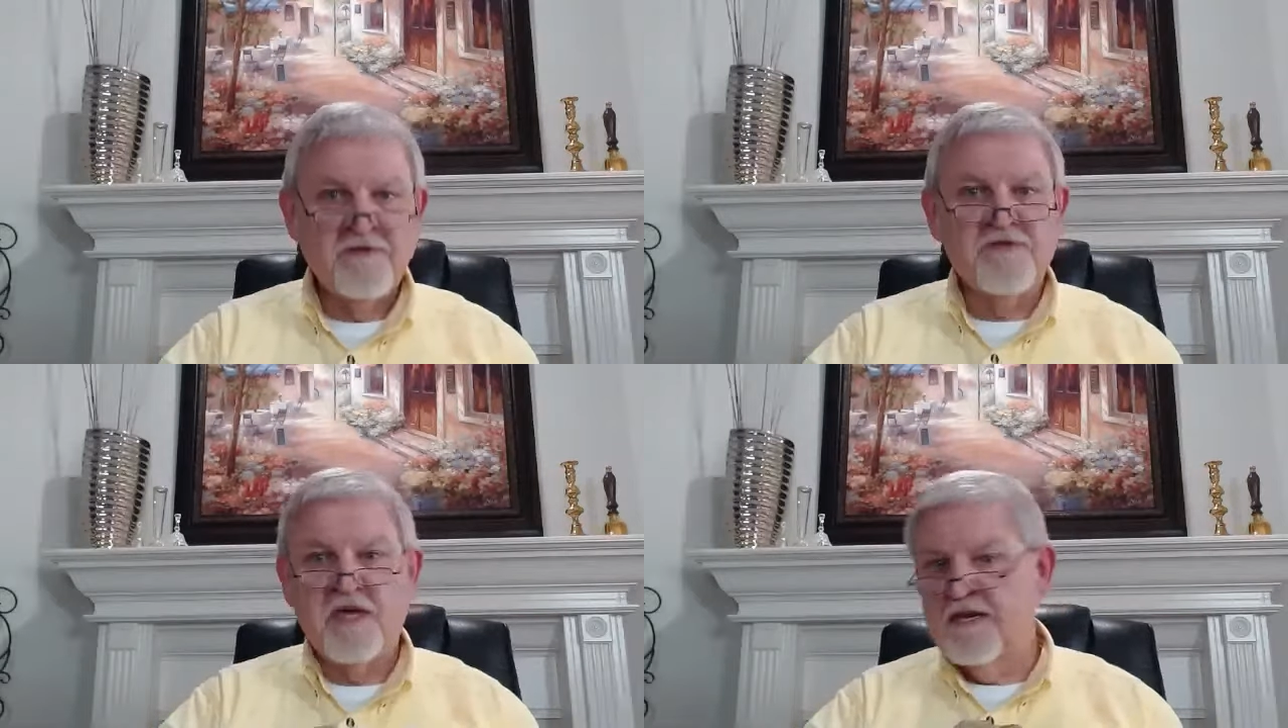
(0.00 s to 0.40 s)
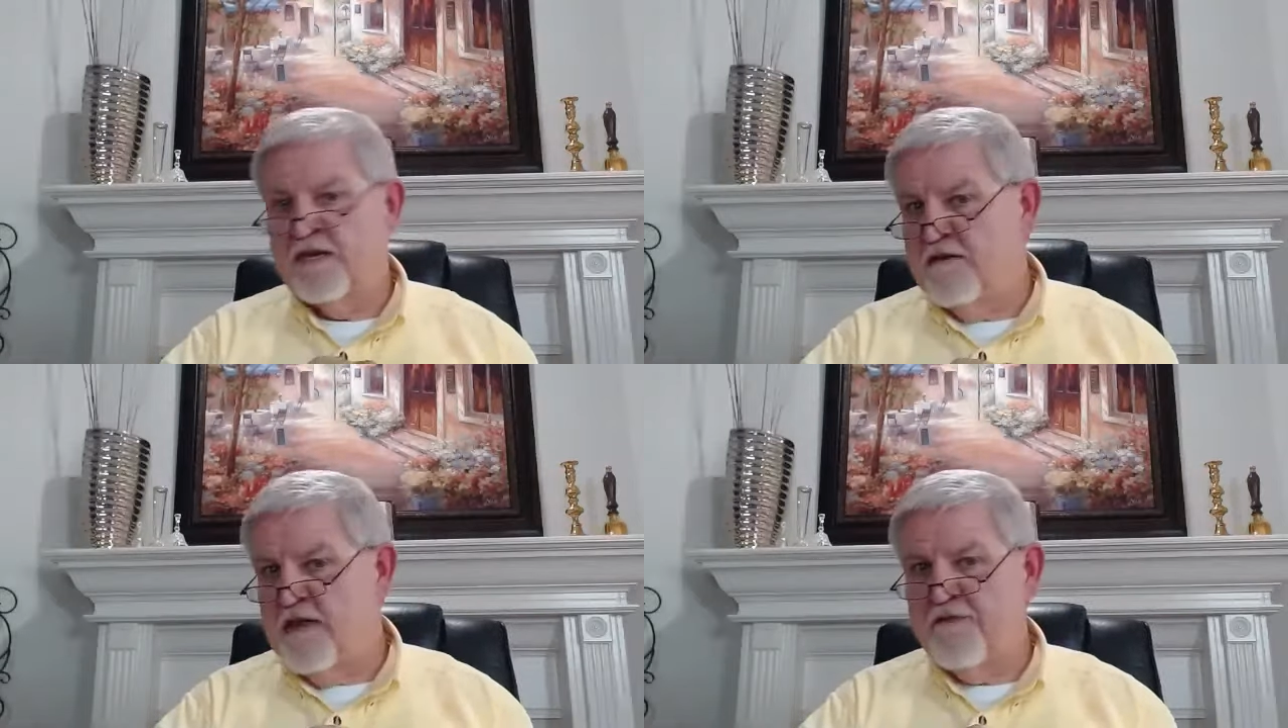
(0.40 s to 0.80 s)
They had
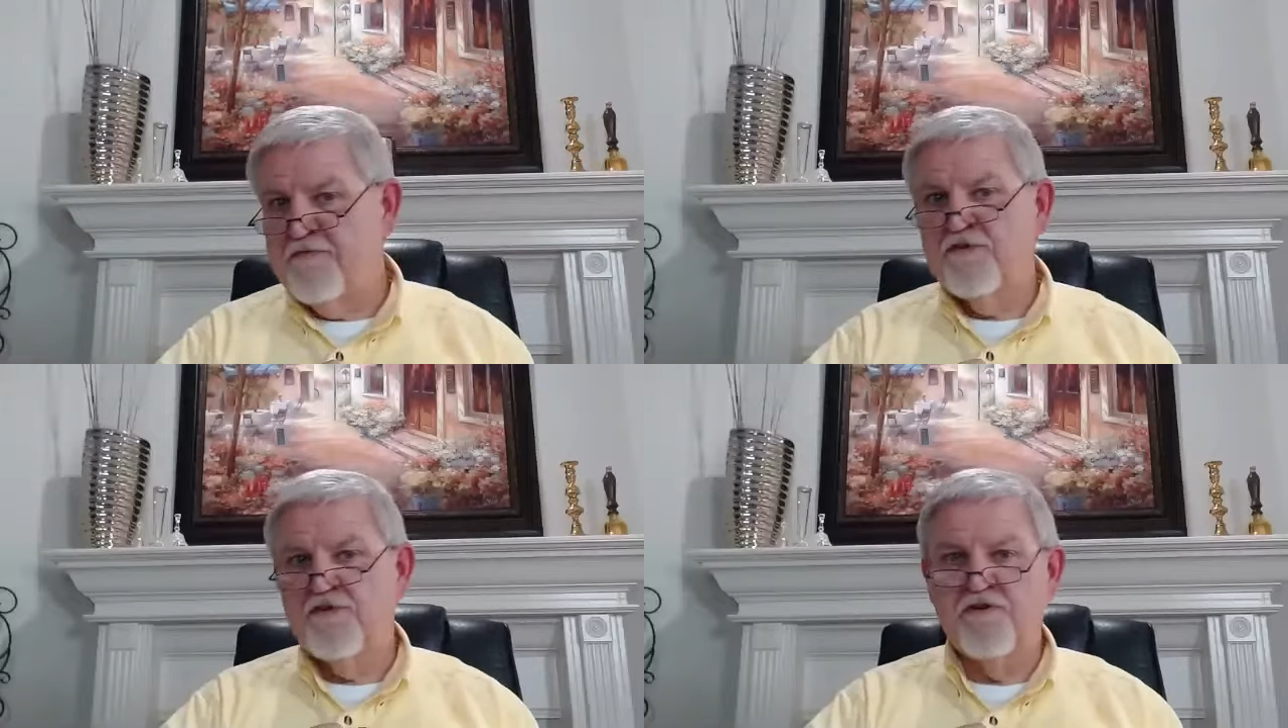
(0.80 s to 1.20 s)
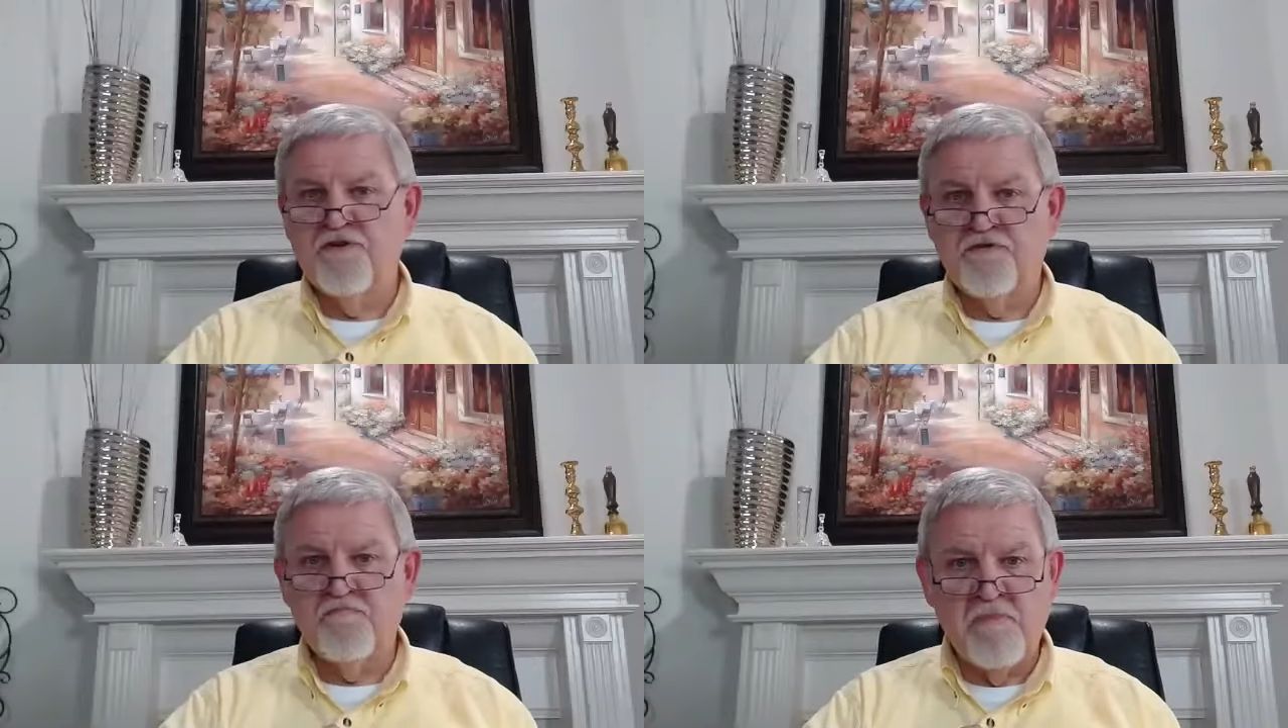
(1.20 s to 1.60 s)
never
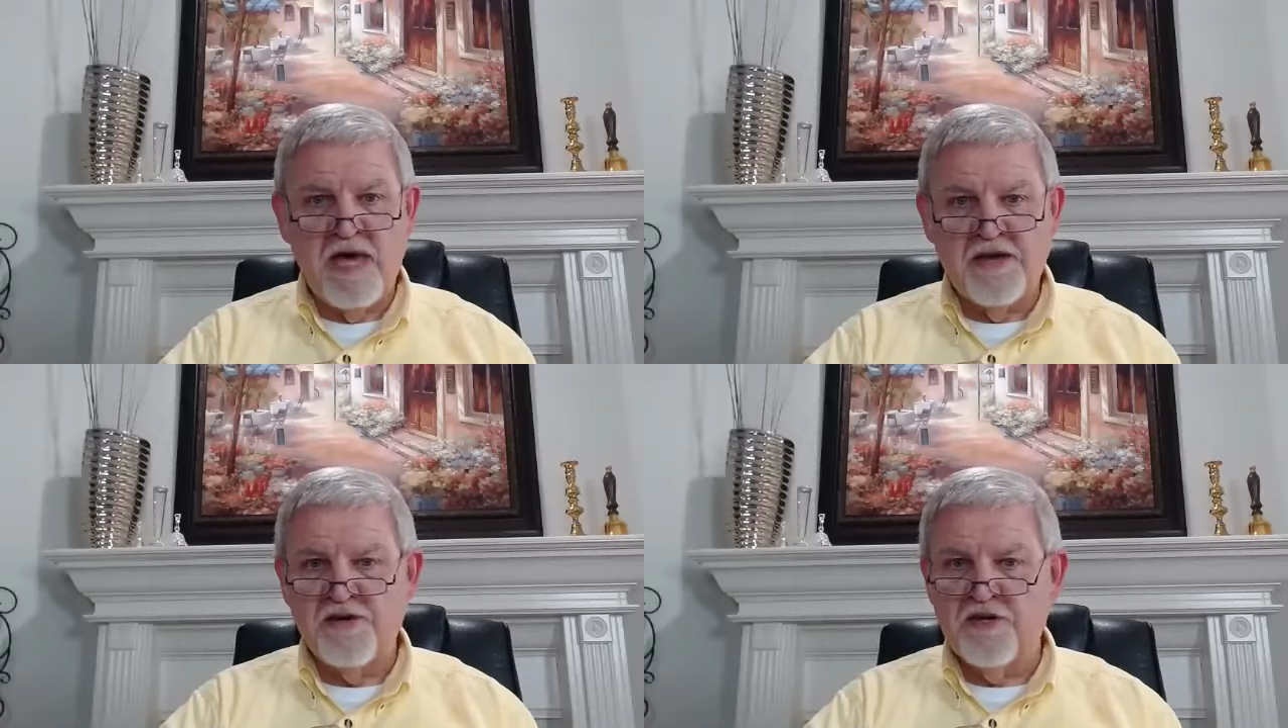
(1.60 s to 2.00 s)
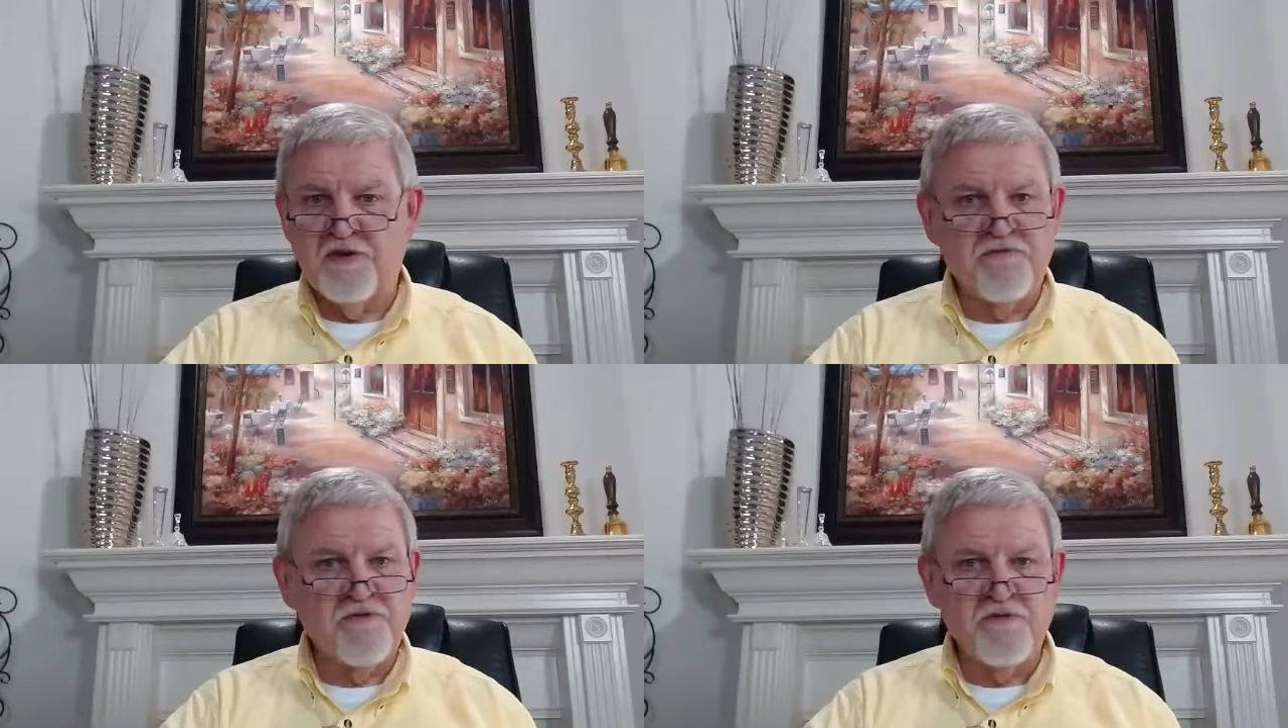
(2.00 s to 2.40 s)
heard men
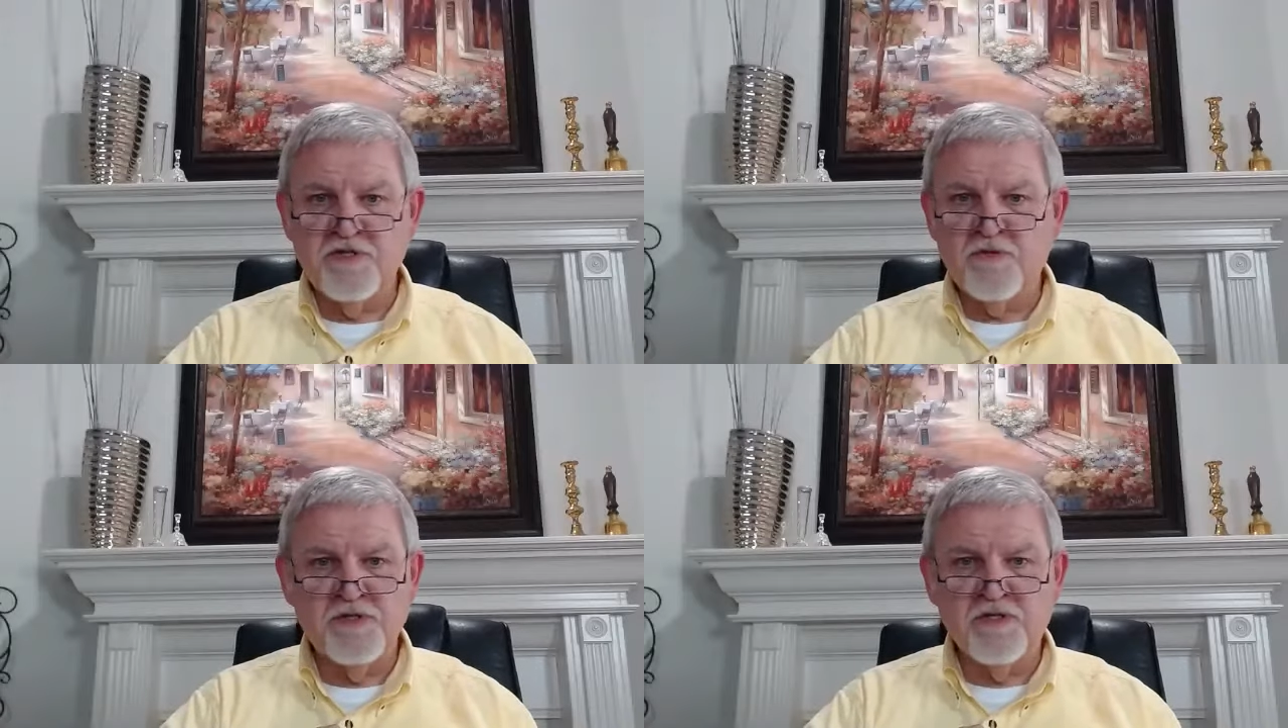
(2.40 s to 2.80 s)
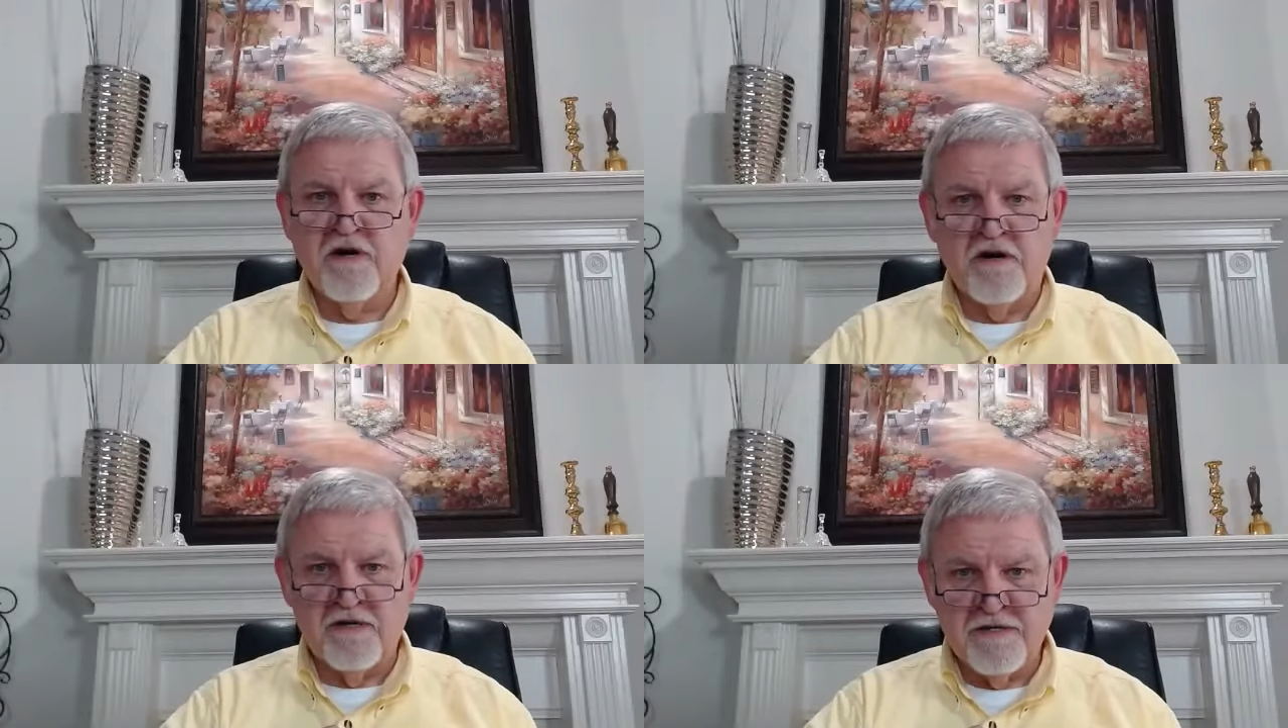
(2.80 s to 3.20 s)
converse with
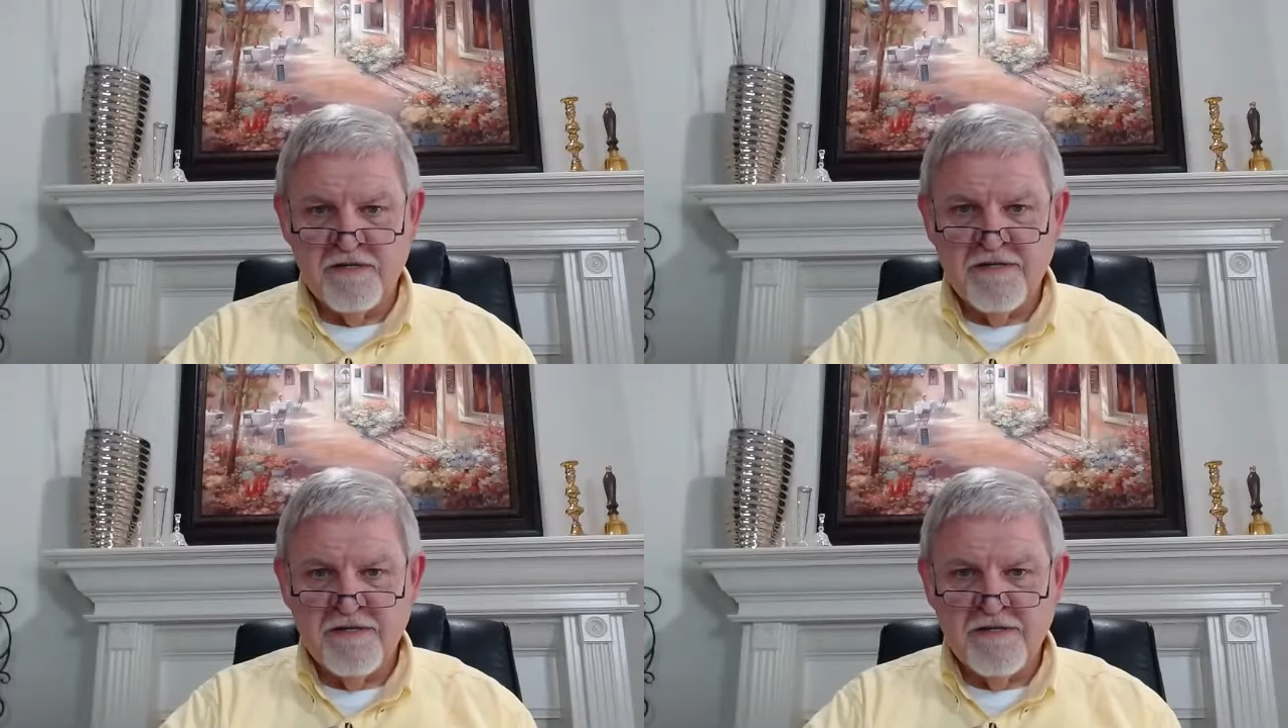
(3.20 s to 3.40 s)
God